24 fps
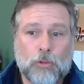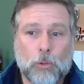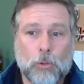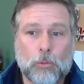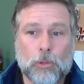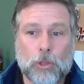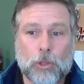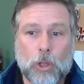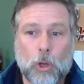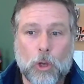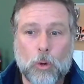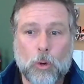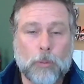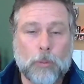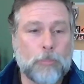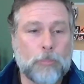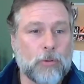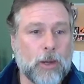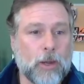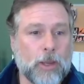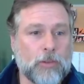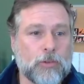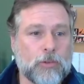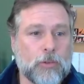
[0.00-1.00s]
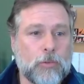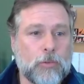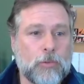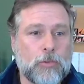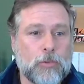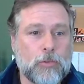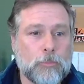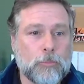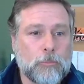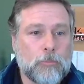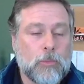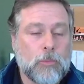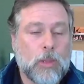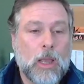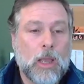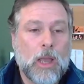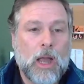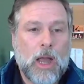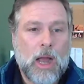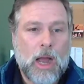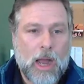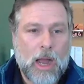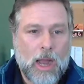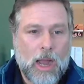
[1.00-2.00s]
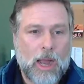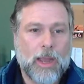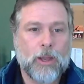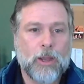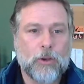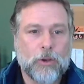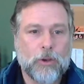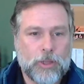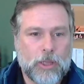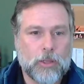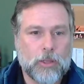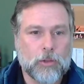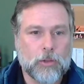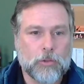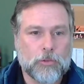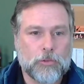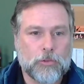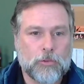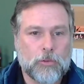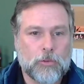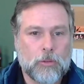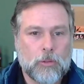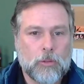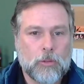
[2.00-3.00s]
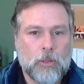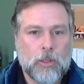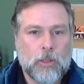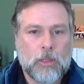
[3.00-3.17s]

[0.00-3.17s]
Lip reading: So lower prices, higher yields.